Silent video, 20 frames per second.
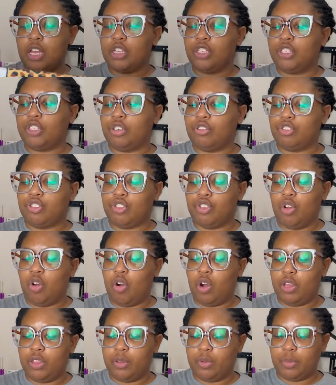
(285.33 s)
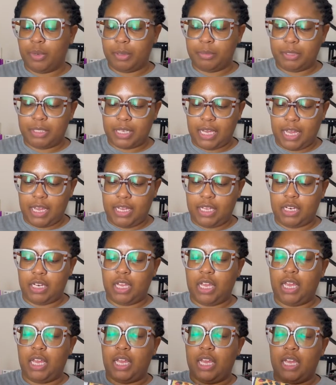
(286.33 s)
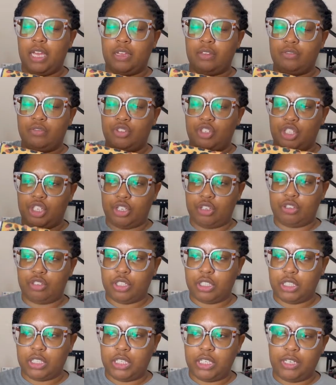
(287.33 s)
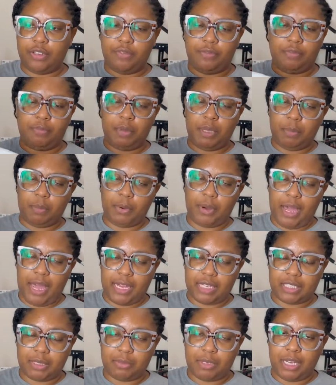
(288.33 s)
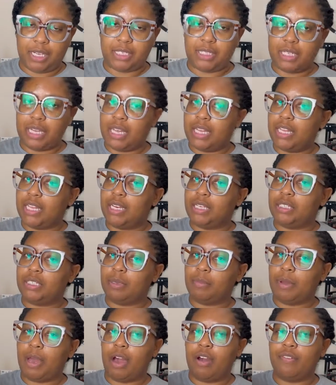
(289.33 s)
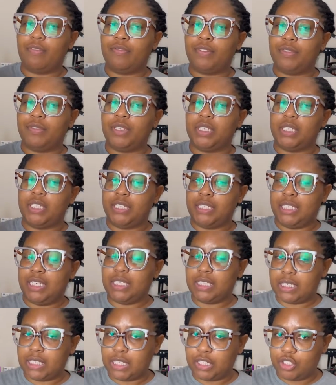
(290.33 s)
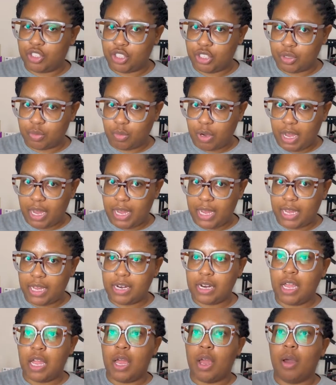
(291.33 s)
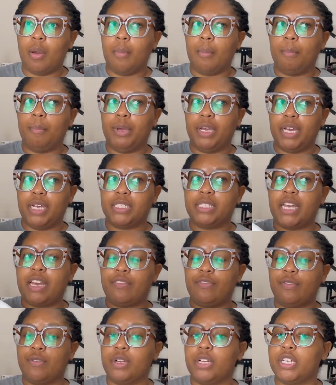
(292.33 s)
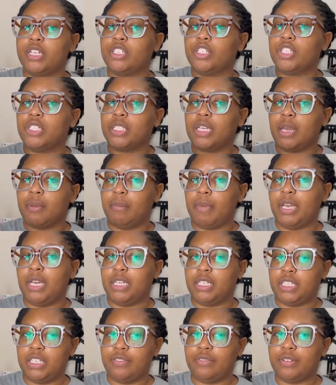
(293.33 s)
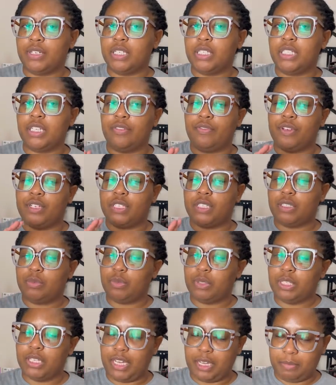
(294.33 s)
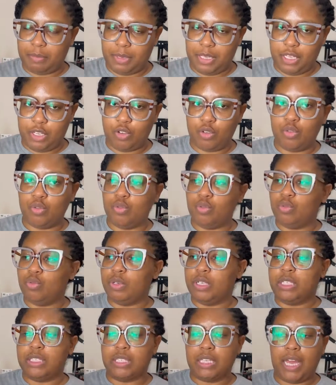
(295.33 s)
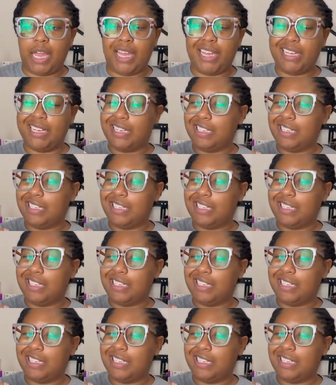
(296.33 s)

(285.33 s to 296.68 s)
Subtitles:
So on the website, and generally if people ask me, I say that it's about 56 inches wide, because that 4 inches can make a difference if you're someone like me who is like